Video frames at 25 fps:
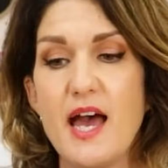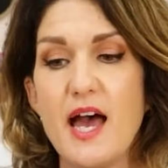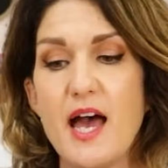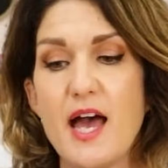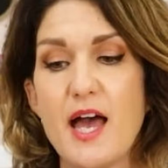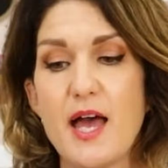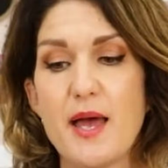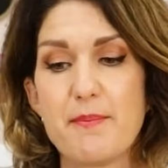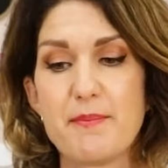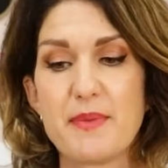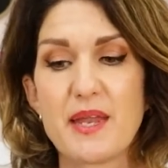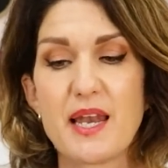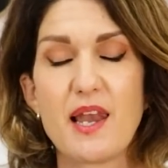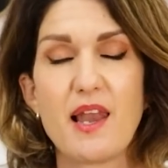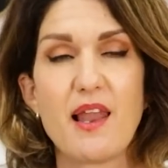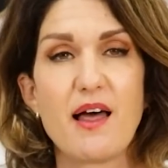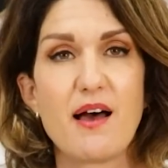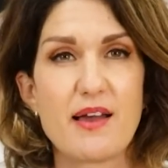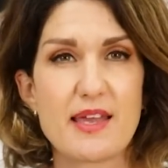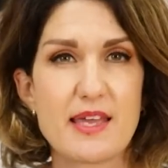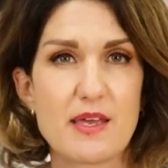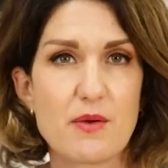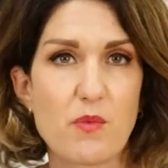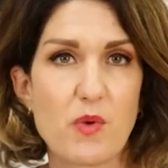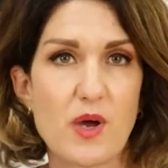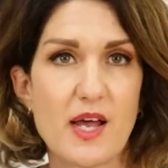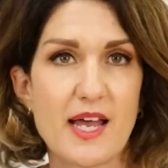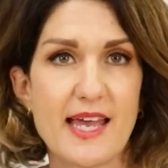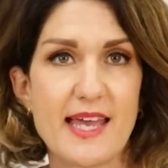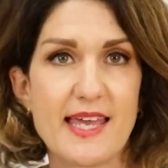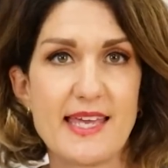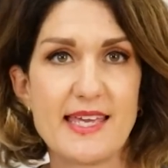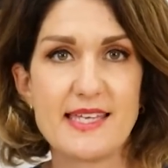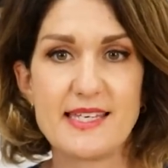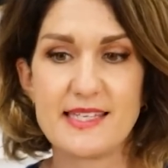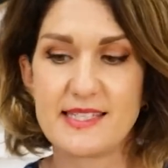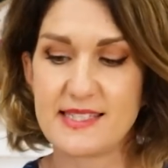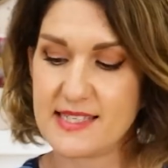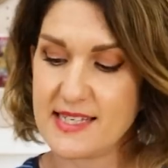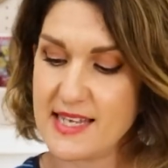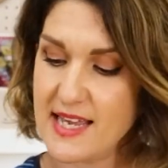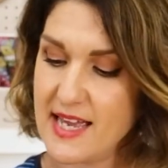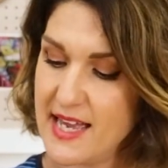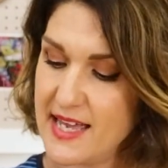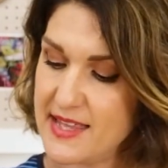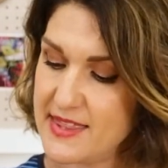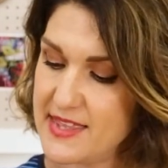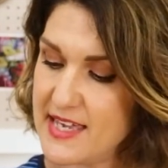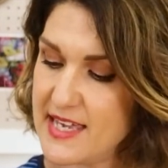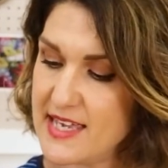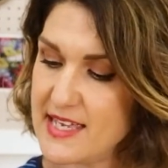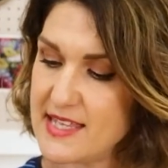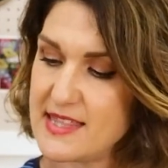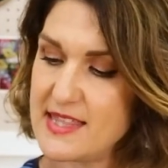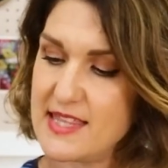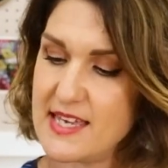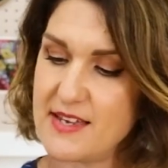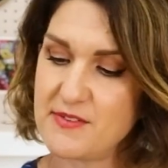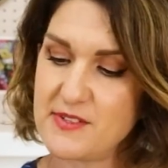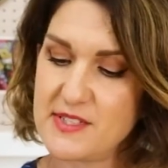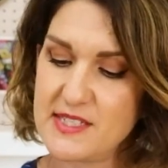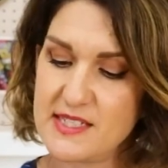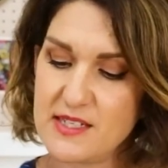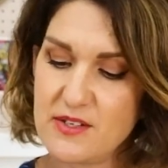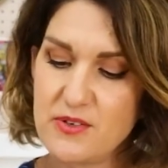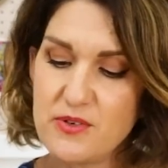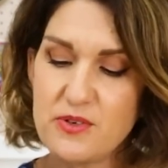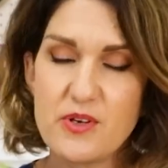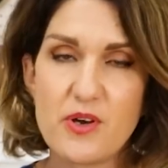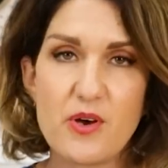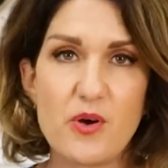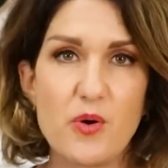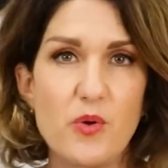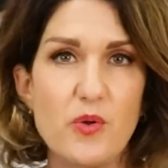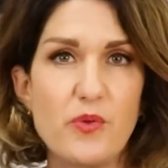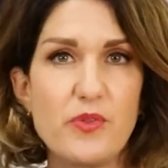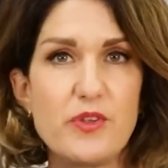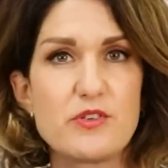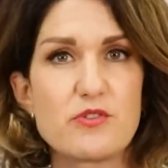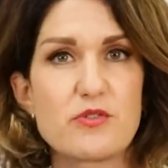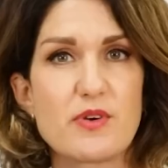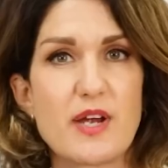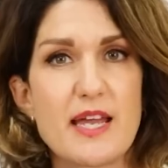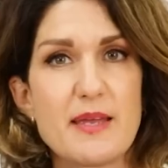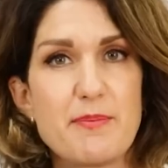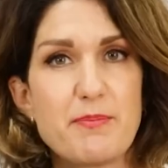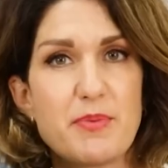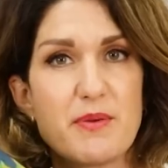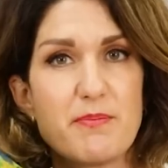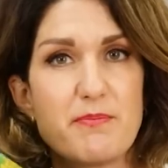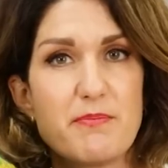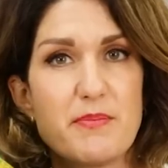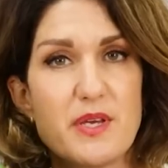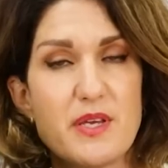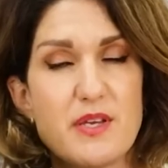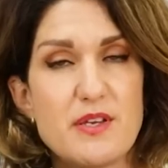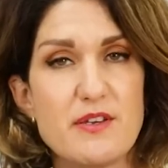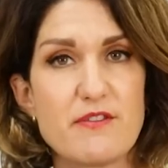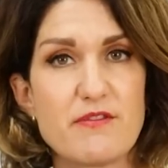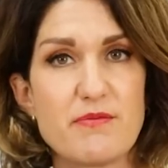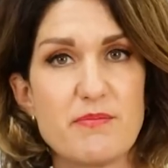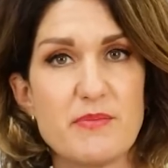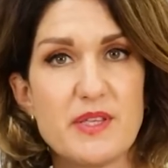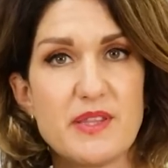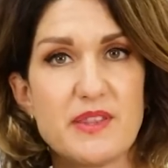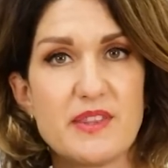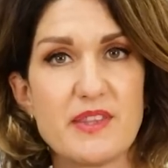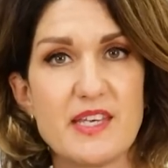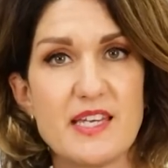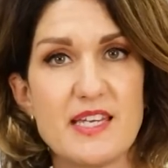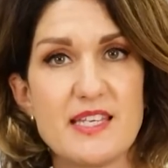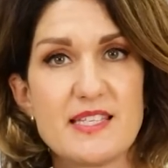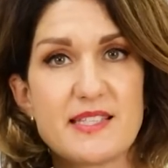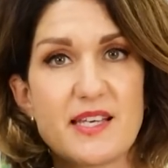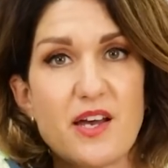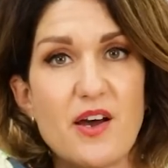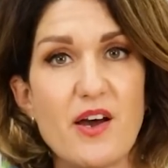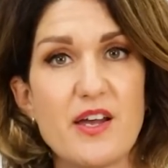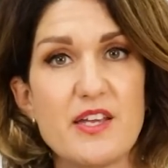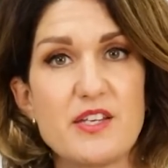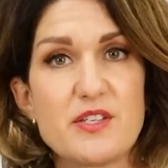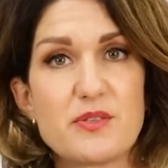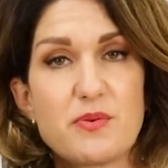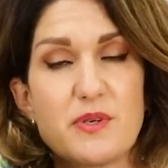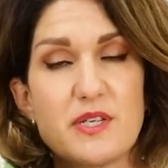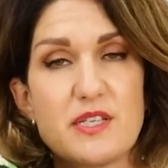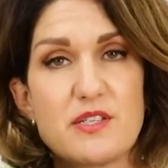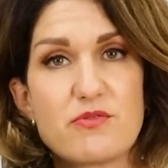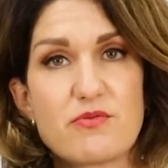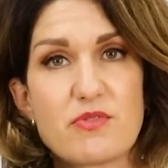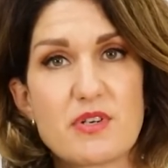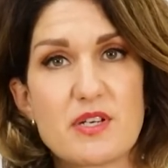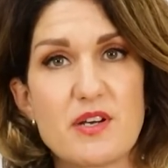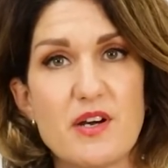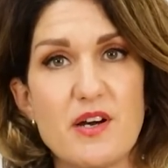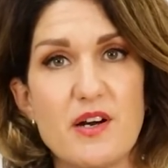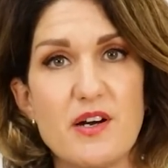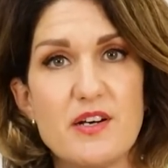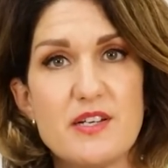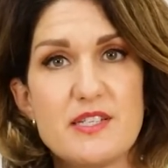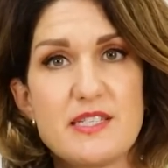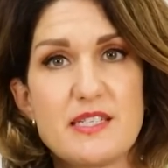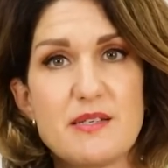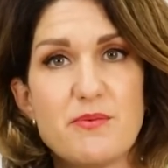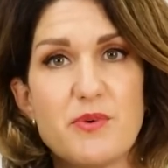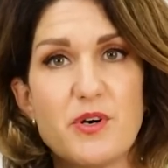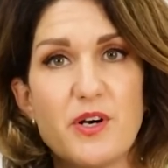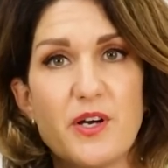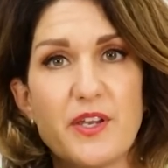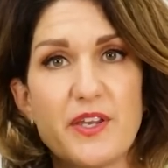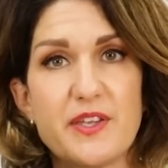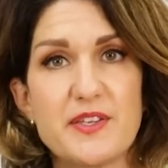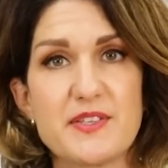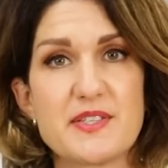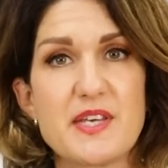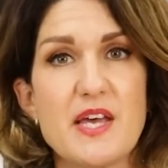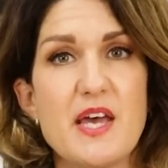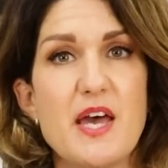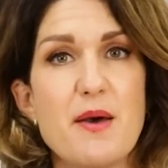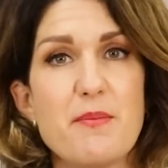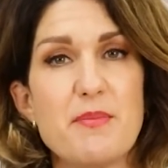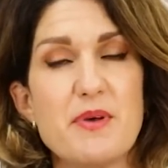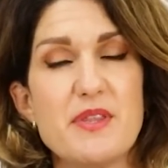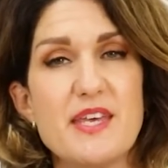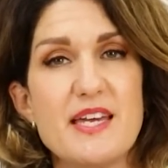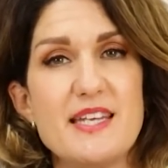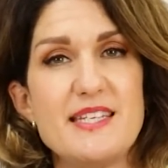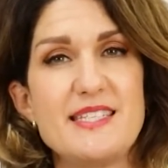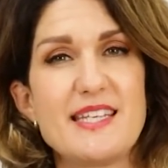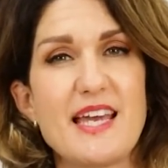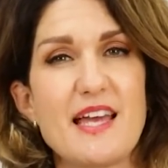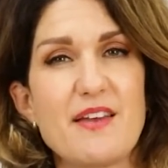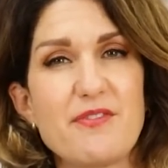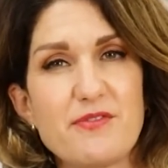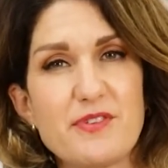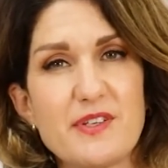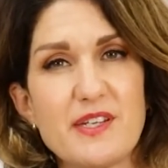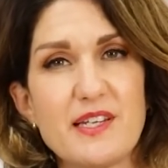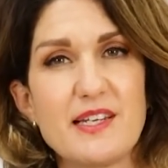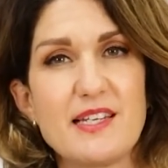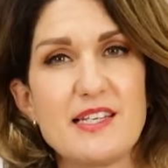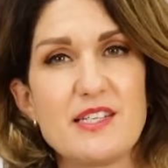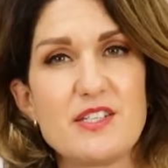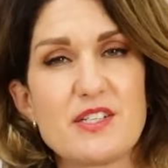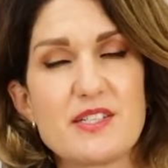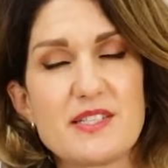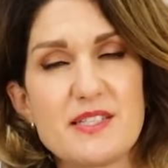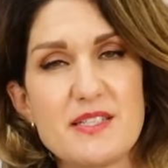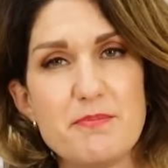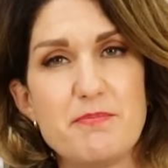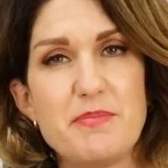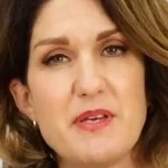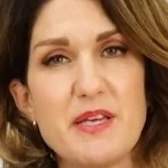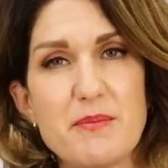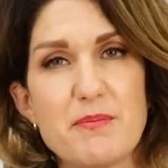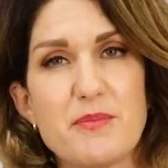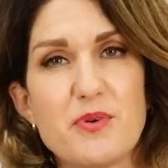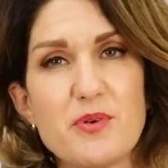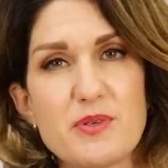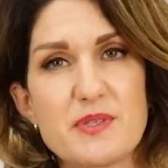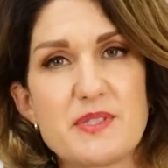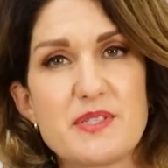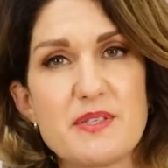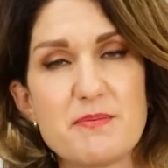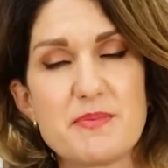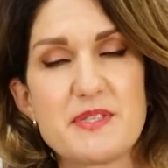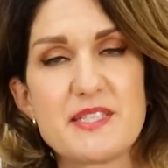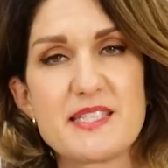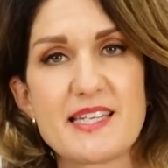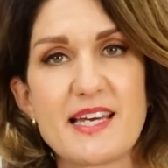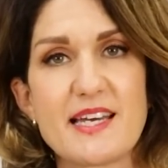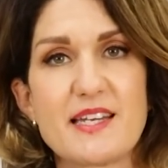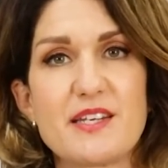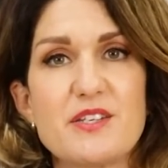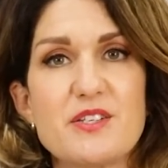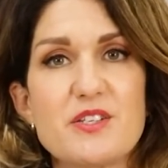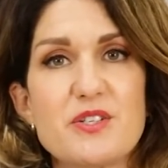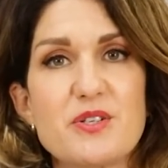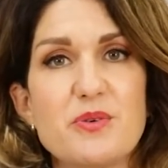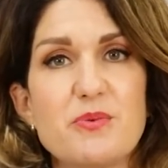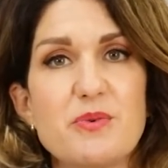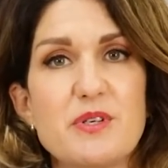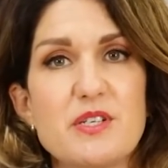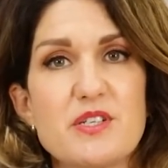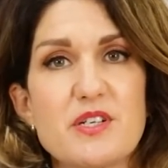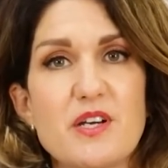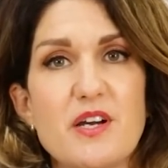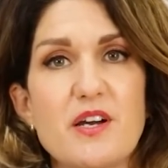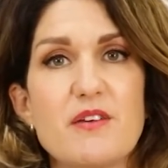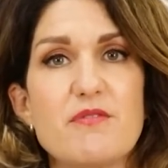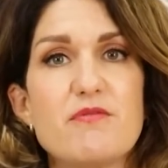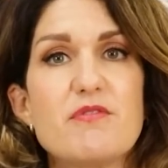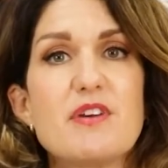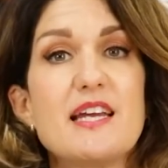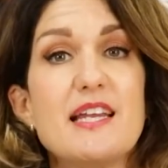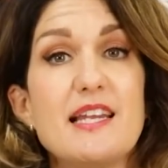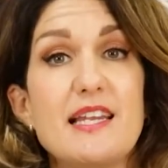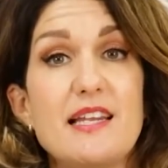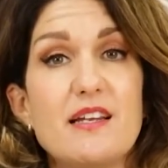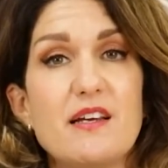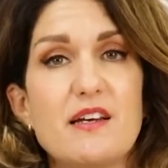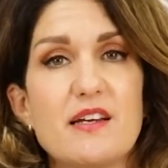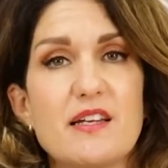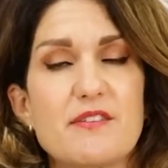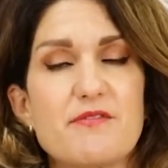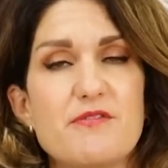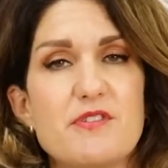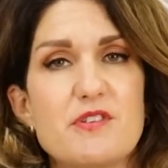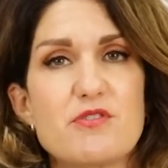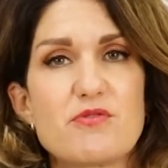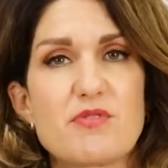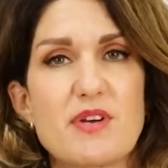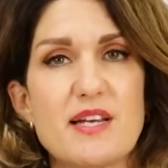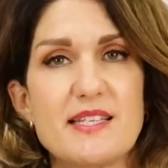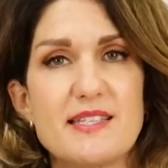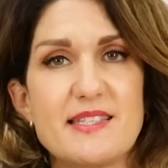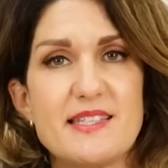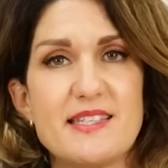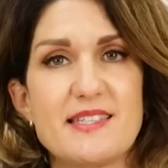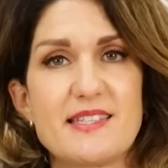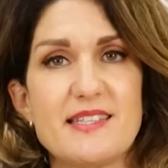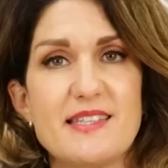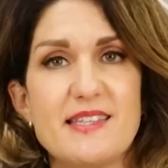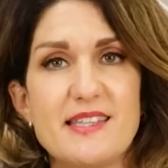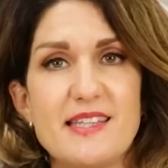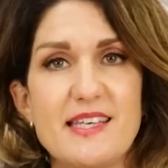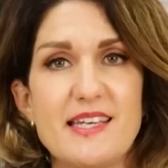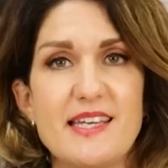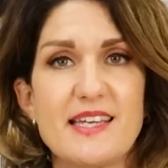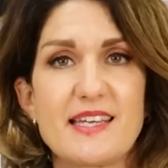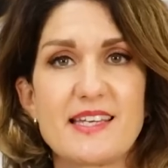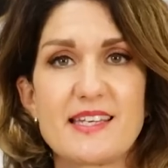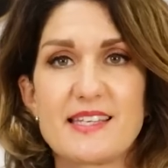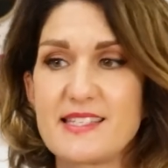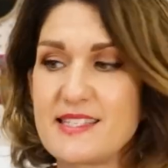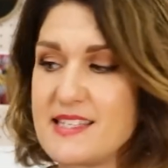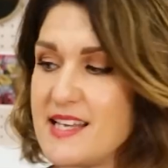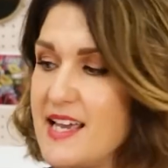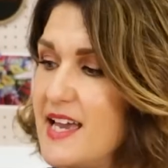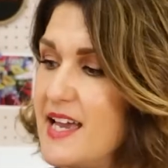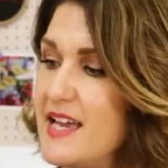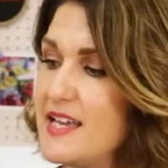um, lightweight, they, they've still got all the drape and movement, these high twist Rickardi ones, but they're definitely just a bit more substantial, which I really like for dresses and things.